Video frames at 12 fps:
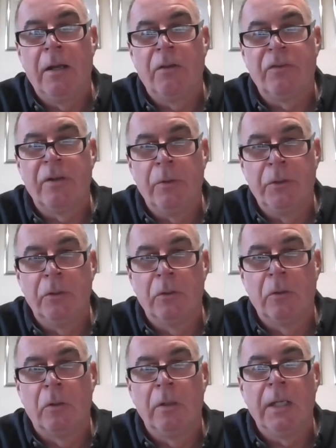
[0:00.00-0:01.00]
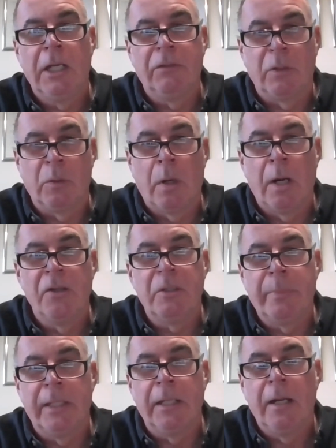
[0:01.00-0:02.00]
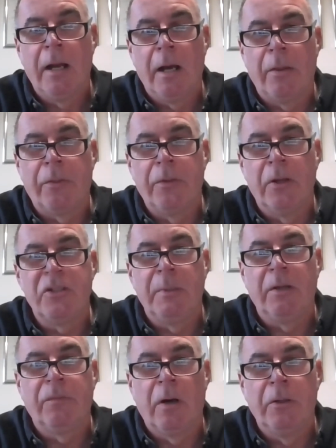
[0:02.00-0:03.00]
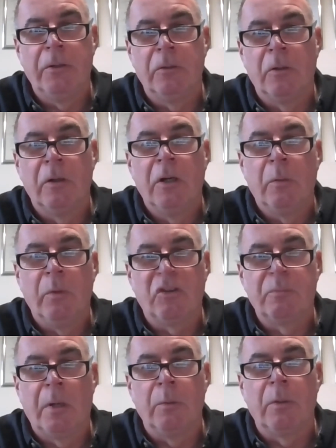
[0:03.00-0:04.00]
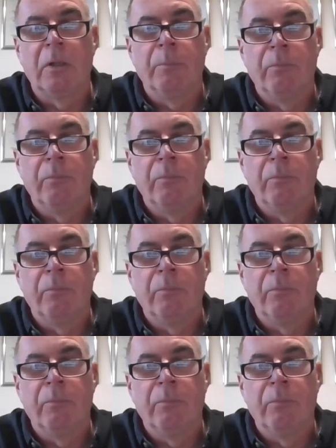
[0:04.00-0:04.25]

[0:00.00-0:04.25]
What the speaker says: So the door is required to be a 30-minute fire door with smoke